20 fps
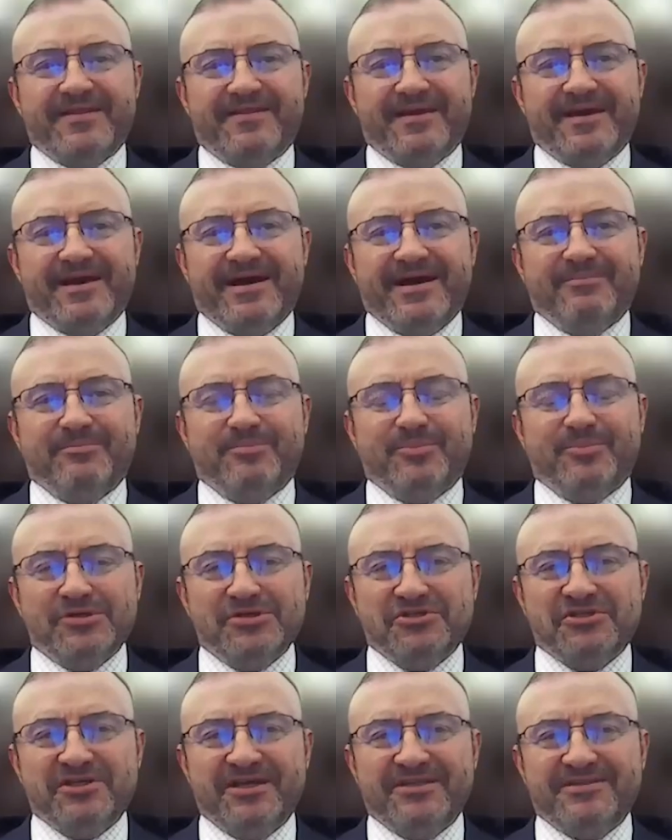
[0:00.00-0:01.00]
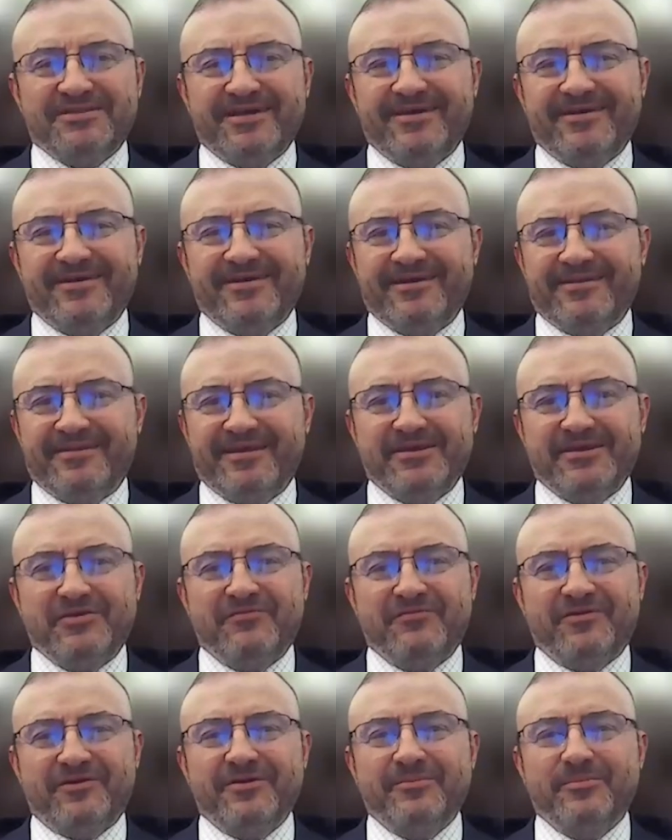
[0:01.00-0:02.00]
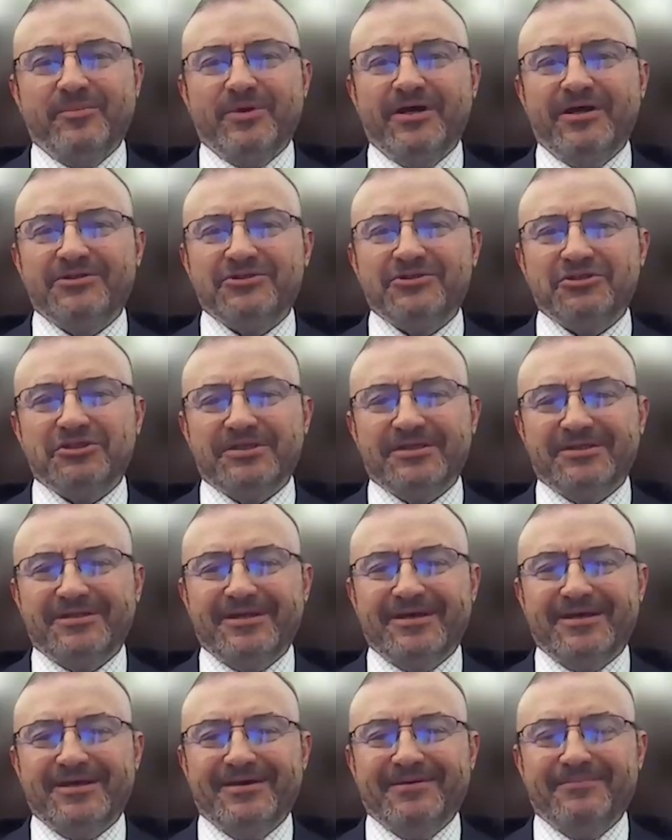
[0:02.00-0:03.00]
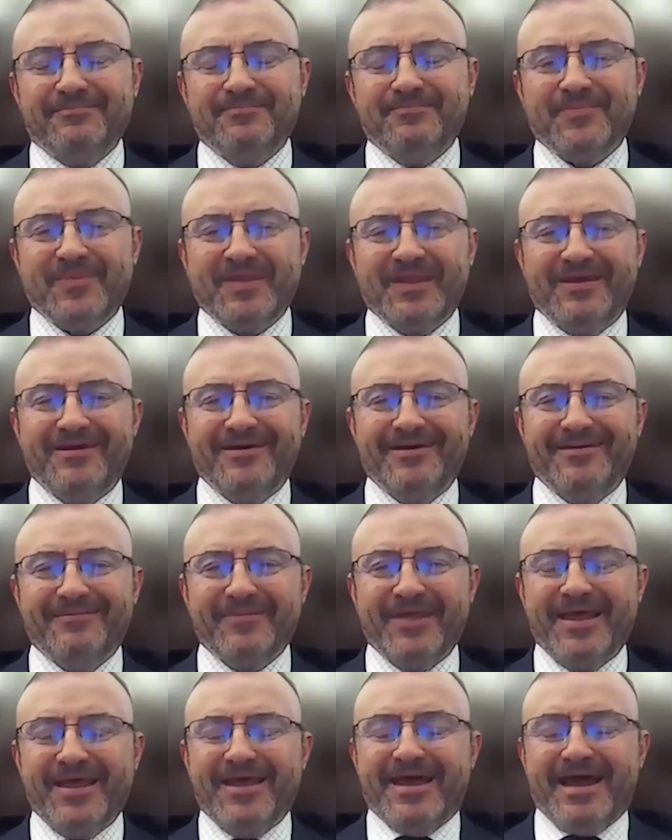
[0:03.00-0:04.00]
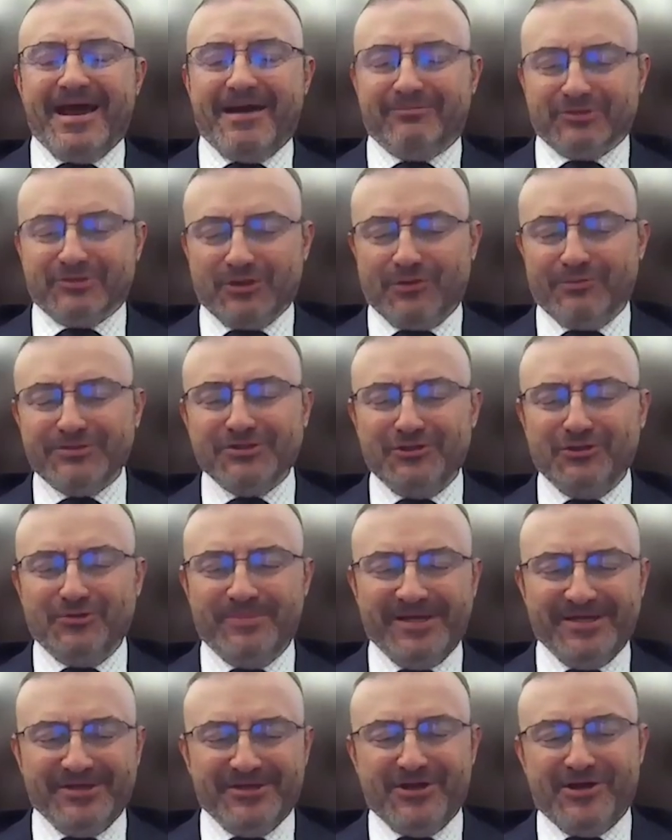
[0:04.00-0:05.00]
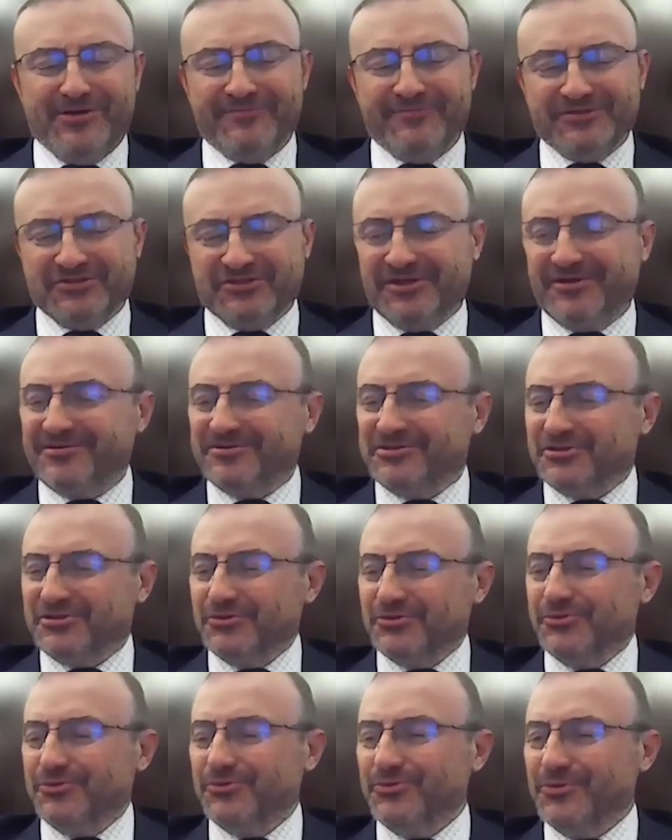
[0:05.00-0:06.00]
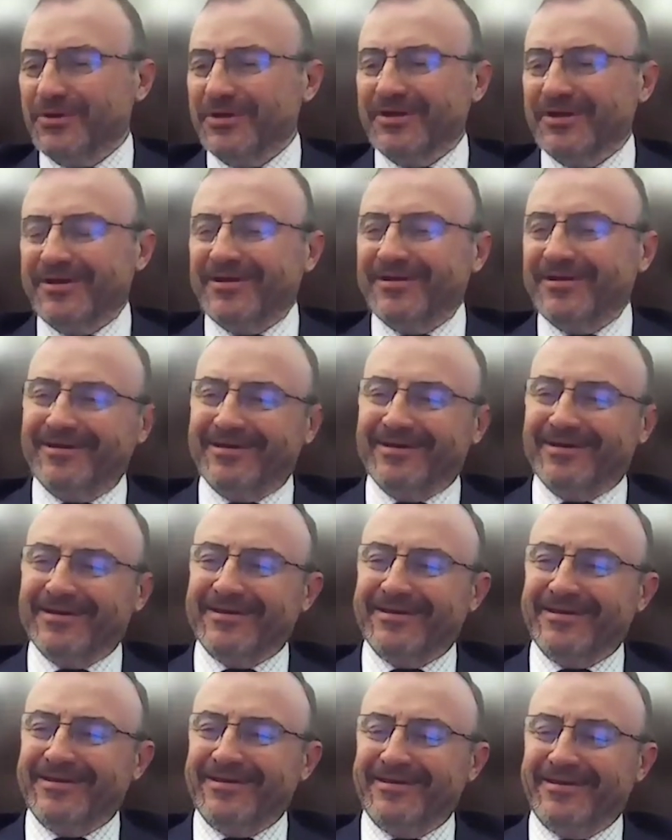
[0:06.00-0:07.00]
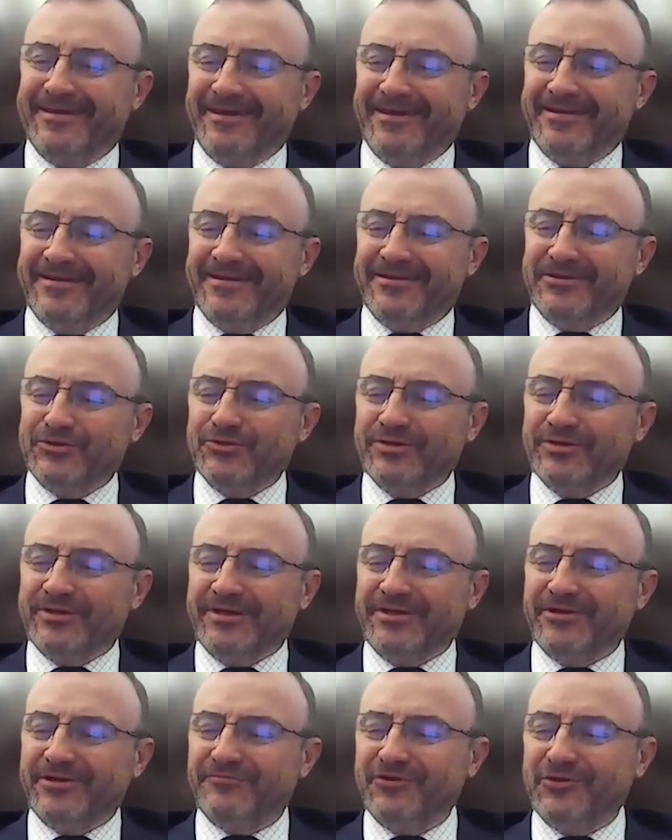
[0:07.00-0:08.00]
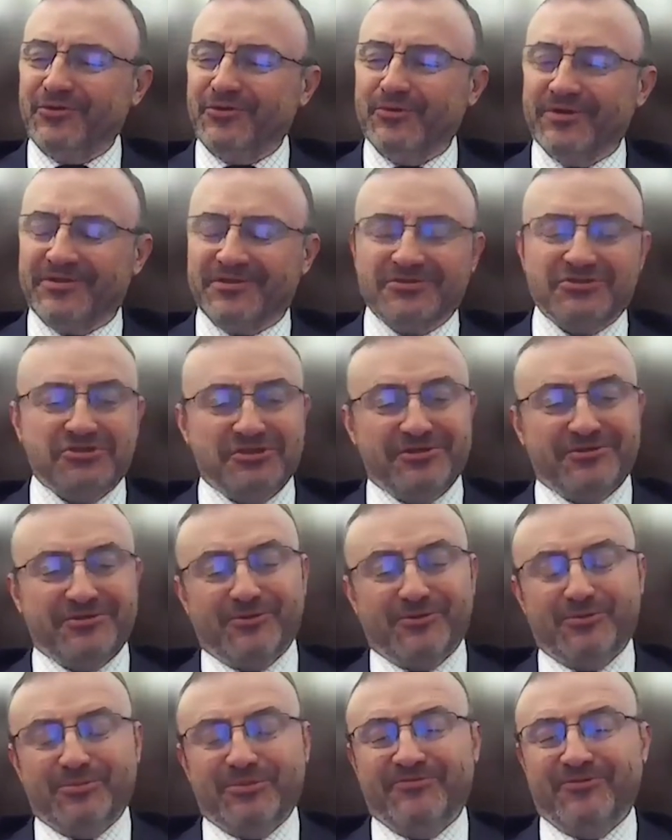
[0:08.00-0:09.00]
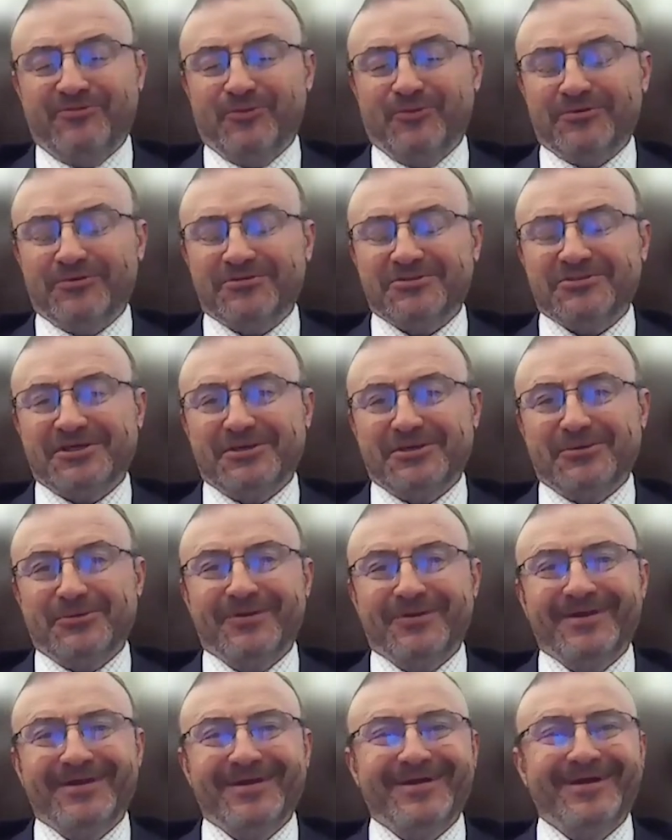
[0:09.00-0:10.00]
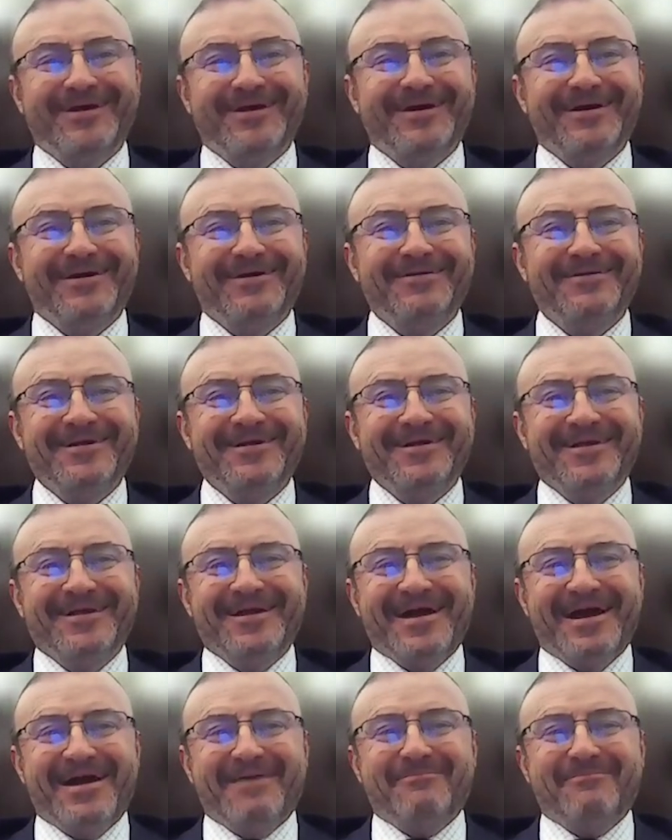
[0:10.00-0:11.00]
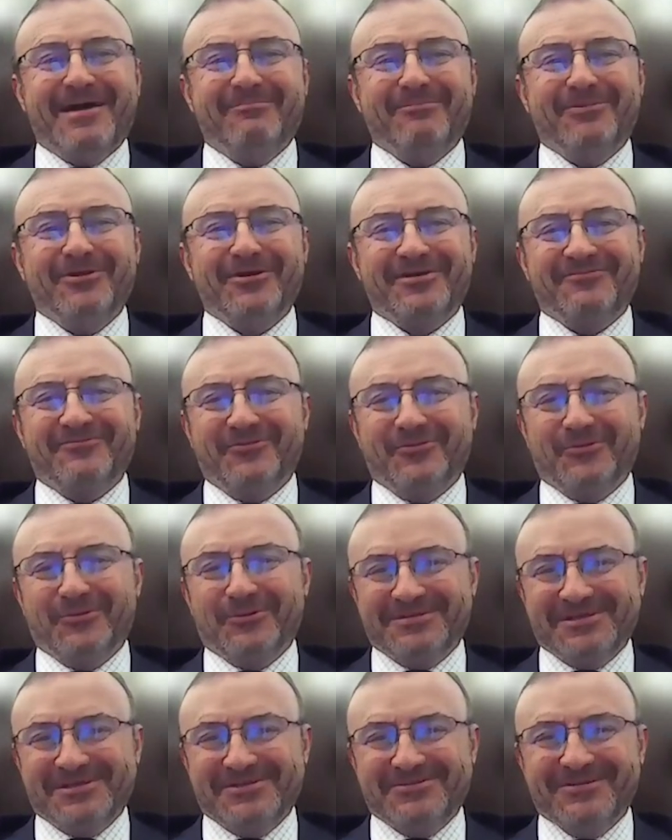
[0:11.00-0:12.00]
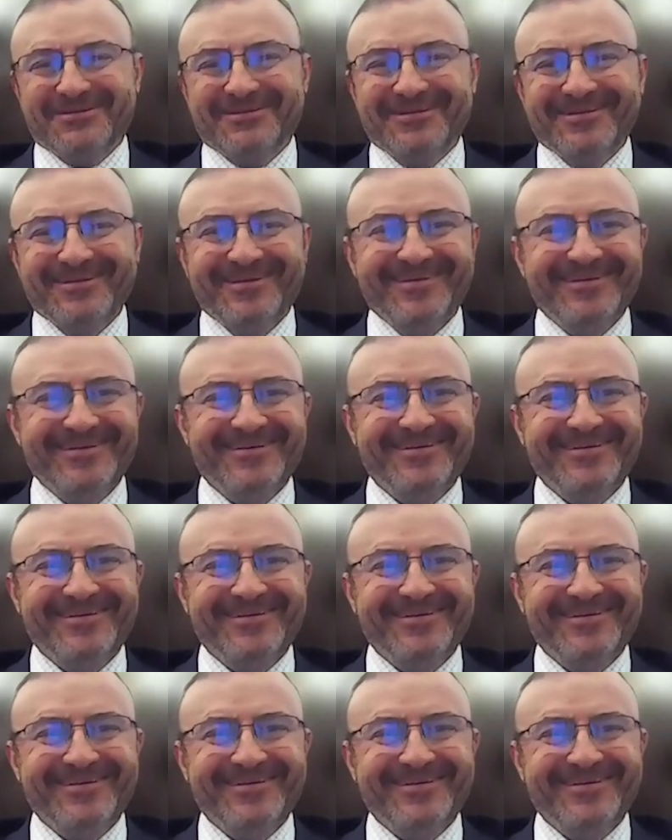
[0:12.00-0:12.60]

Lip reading: Well, General, I appreciate that, and I thank you very much. And I was always a little bit nervous there to get and do an interview with a general before, so I'm looking forward to it.